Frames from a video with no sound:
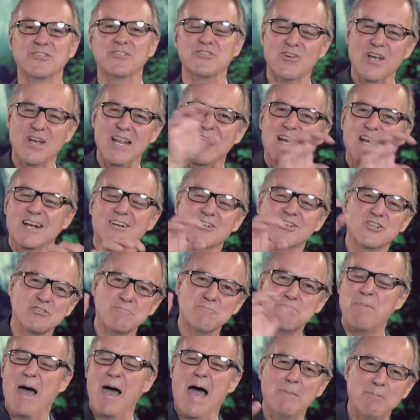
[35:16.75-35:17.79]
trying to introduce
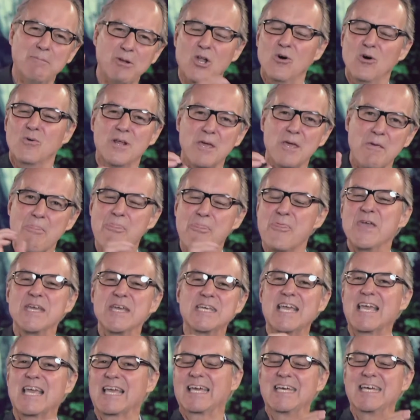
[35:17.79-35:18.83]
Babylonian
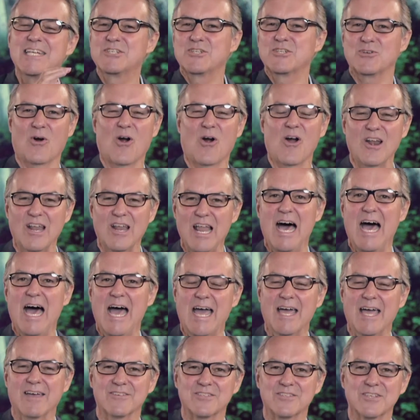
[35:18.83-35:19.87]
thinking into our
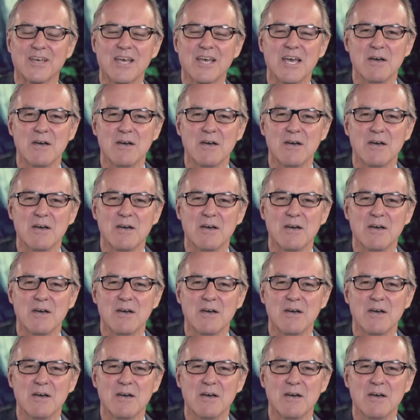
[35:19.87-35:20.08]
lives.